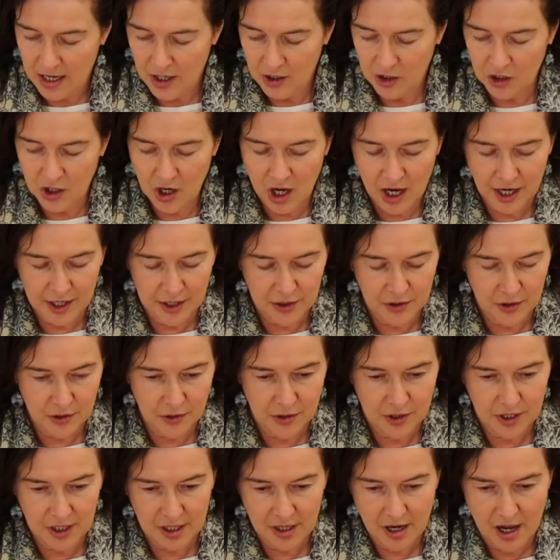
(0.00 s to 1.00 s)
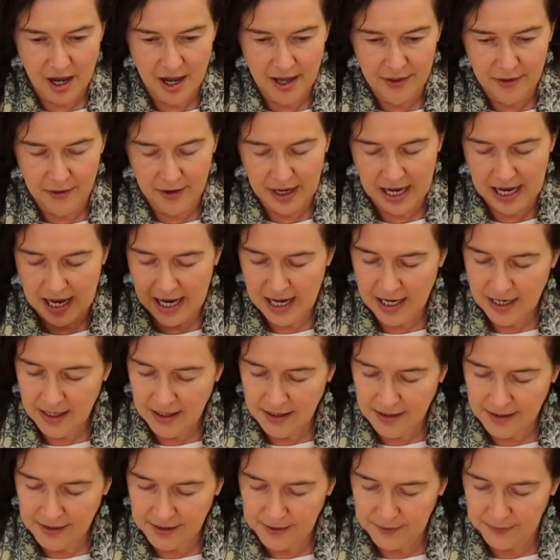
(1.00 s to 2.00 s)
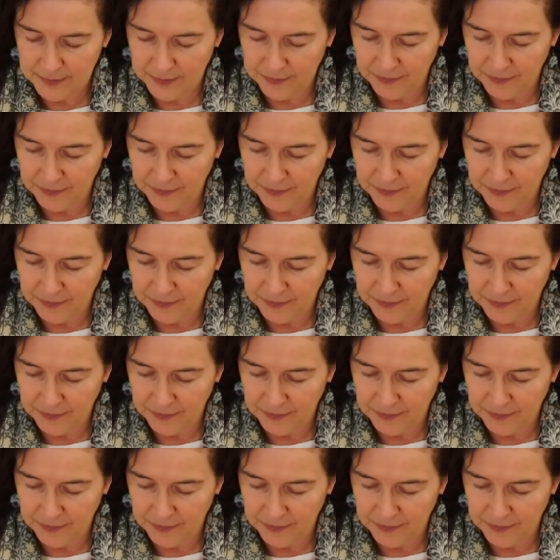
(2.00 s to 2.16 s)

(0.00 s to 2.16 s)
tied a knot at either end,